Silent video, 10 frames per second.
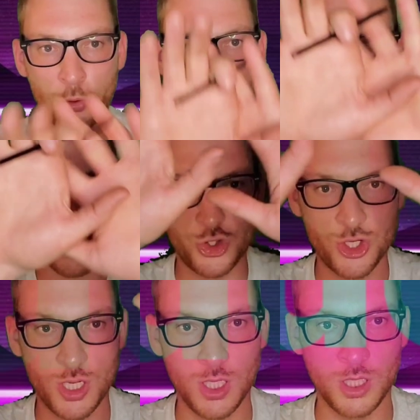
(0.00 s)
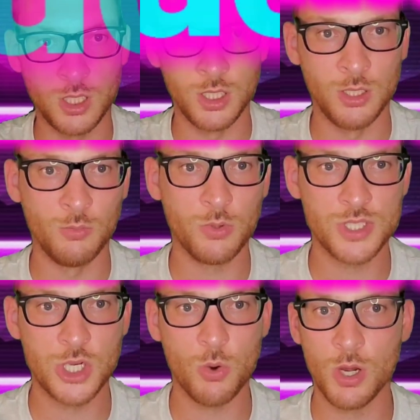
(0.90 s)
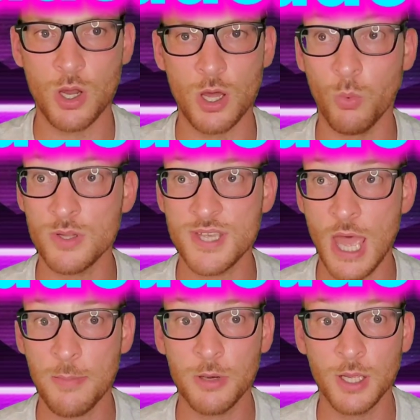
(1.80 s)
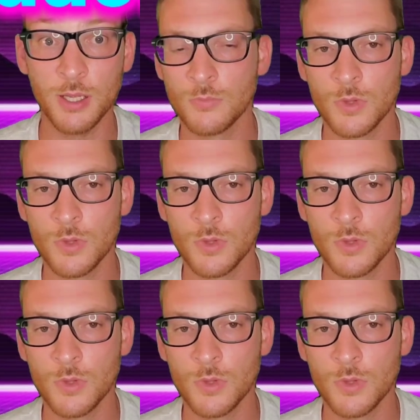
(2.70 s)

Production, what's going on? What's happening?